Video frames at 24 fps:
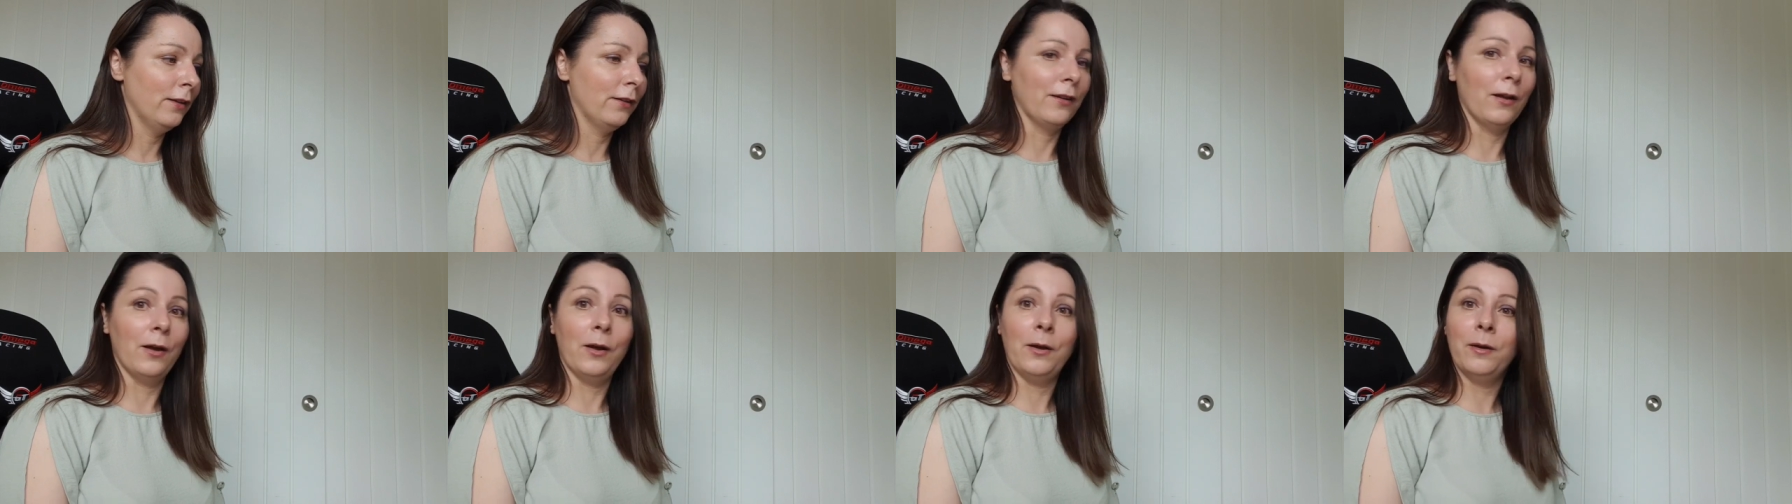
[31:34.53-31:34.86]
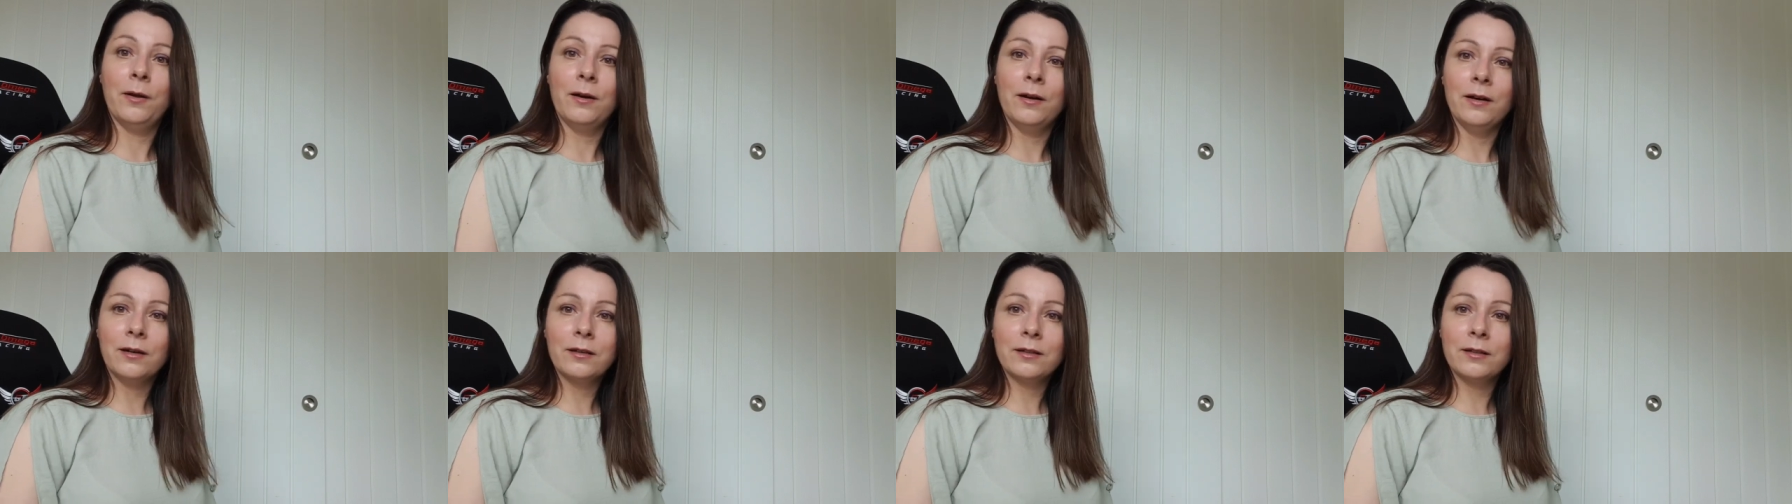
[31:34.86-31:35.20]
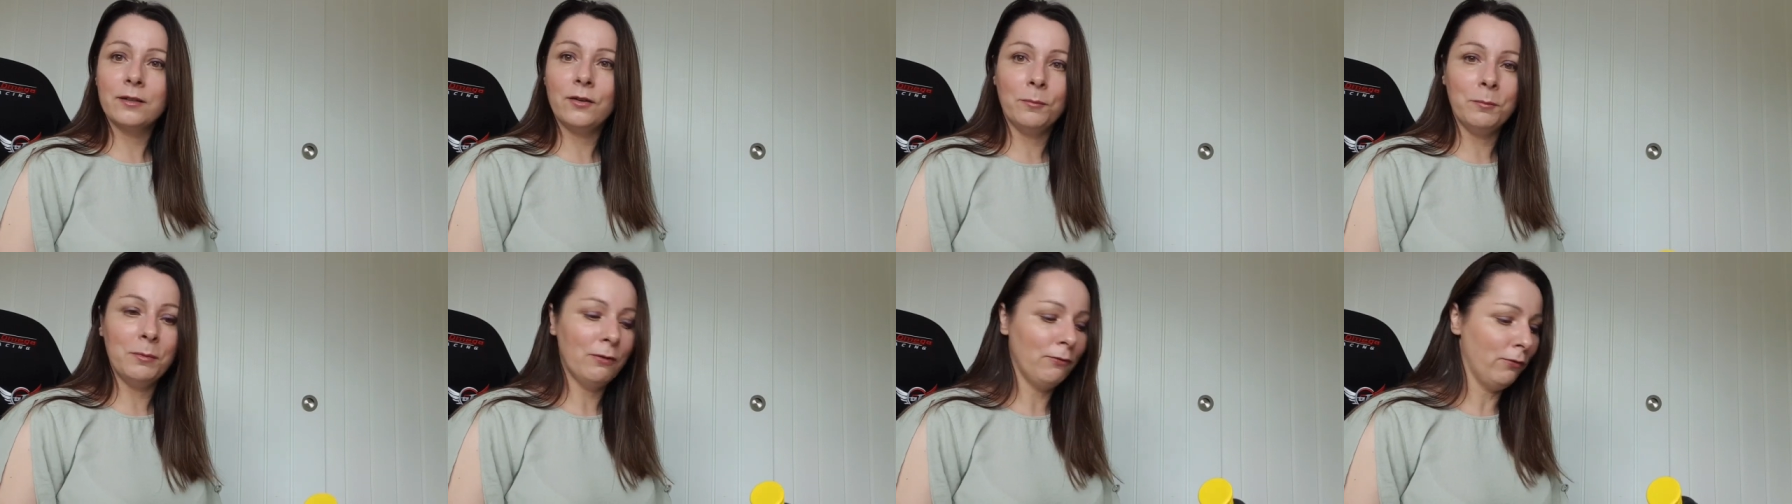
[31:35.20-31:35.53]
so I
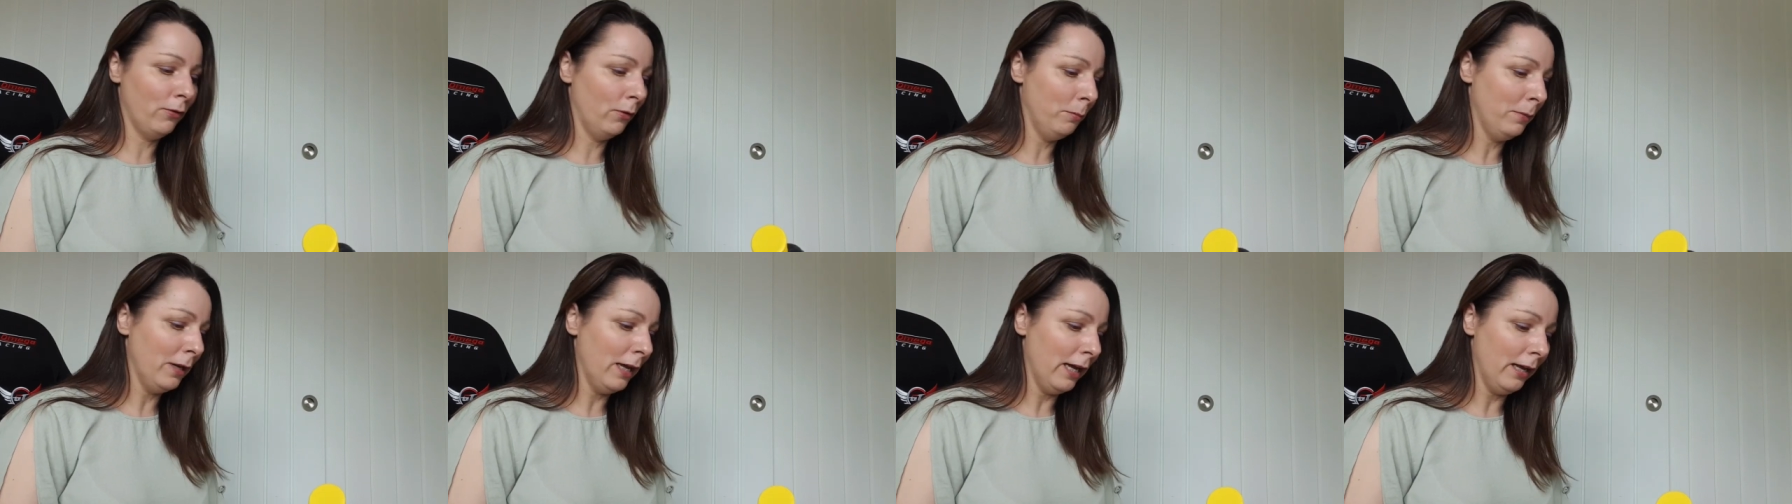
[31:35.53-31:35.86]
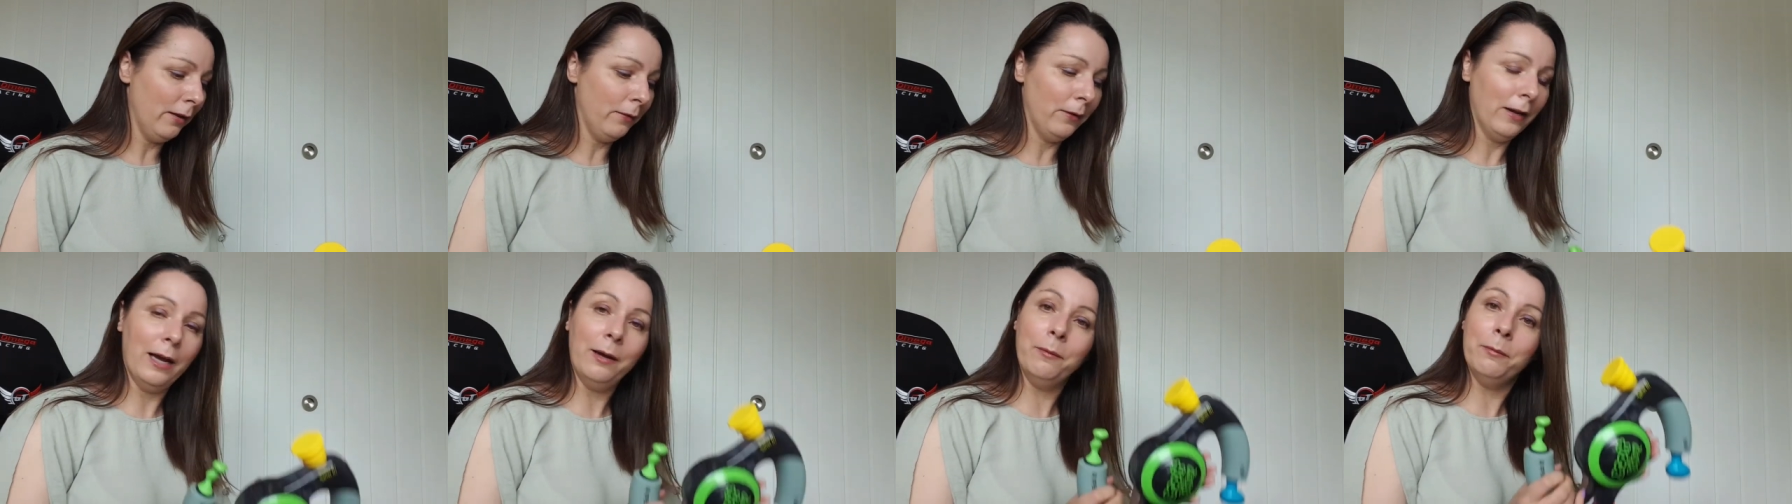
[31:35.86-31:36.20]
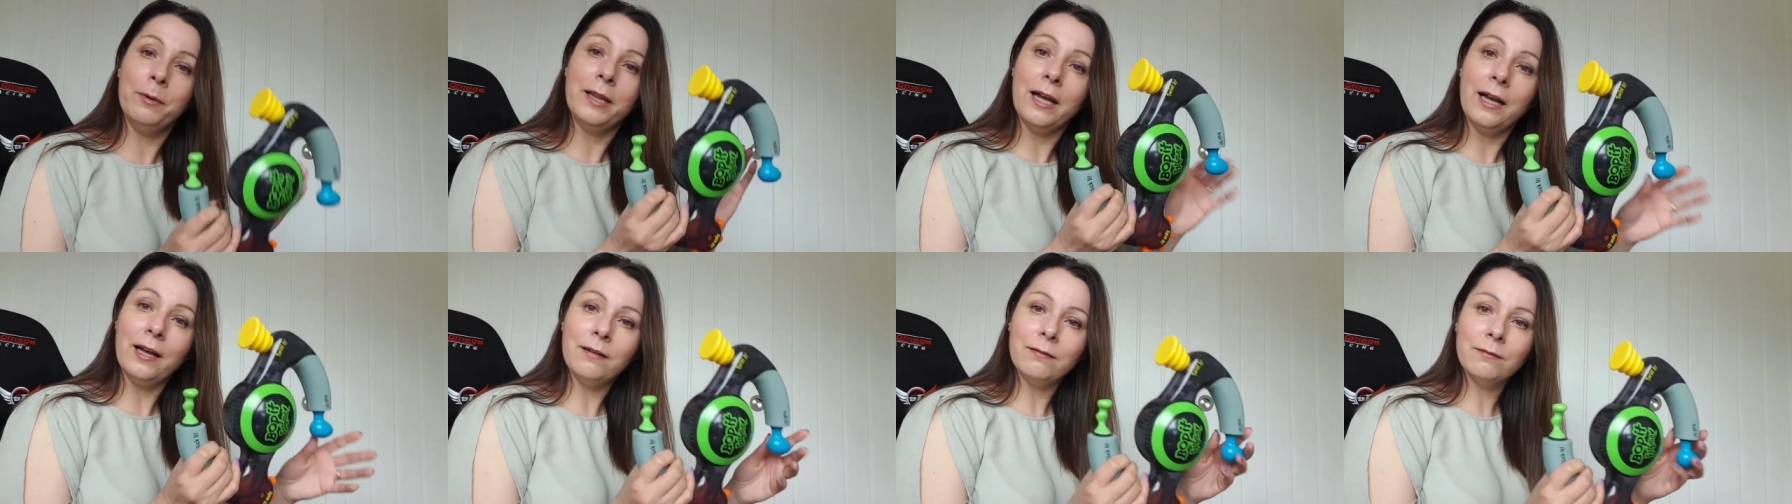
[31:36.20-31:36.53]
could do my thumbnail now
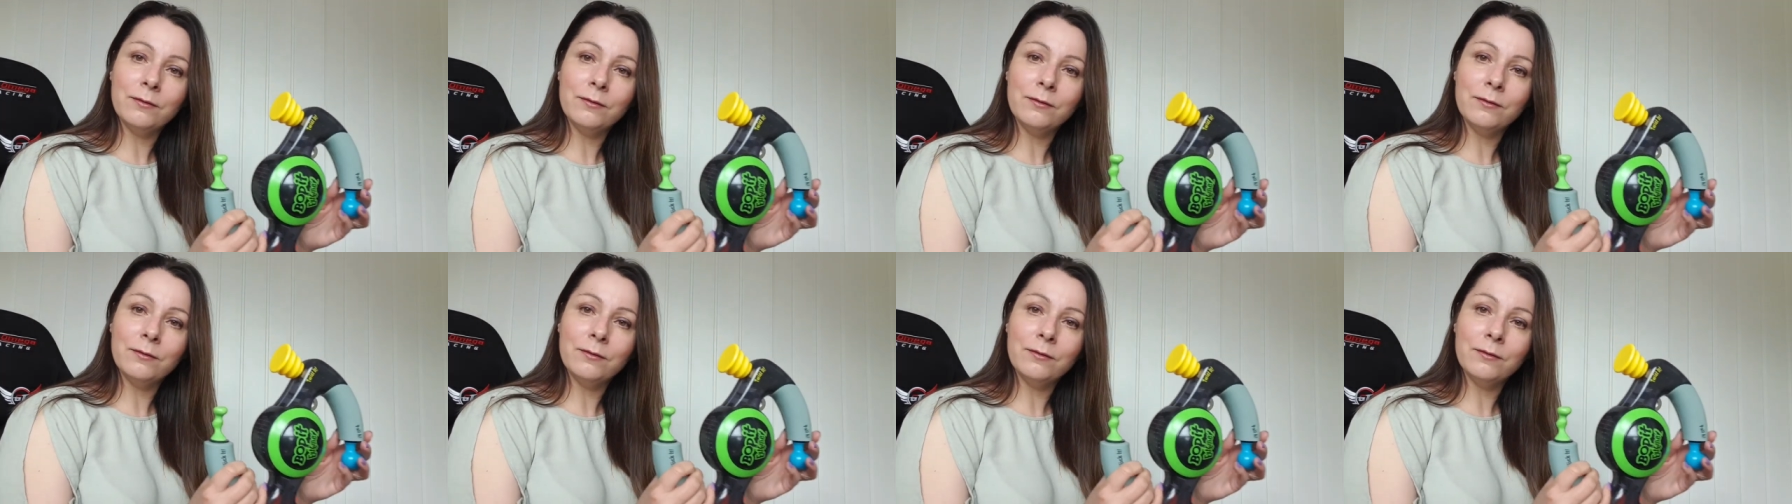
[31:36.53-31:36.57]
with that.